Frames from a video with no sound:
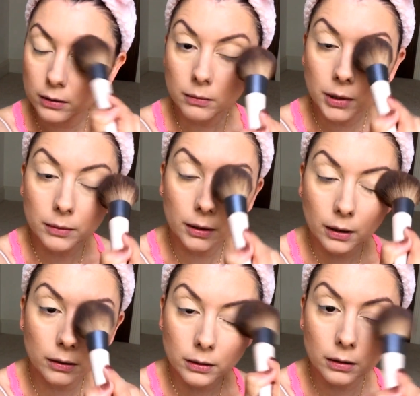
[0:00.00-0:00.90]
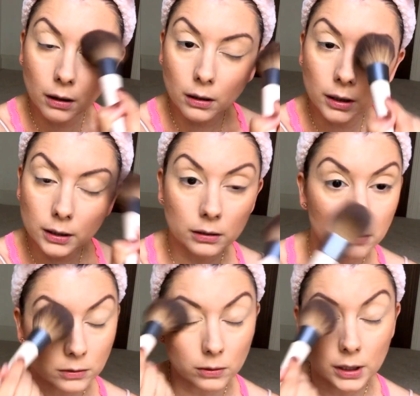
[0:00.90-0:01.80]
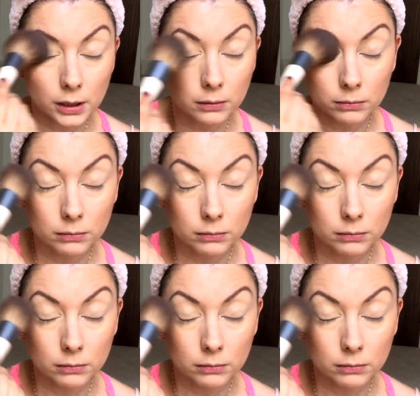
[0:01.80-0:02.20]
Sometimes I go into the eye socket.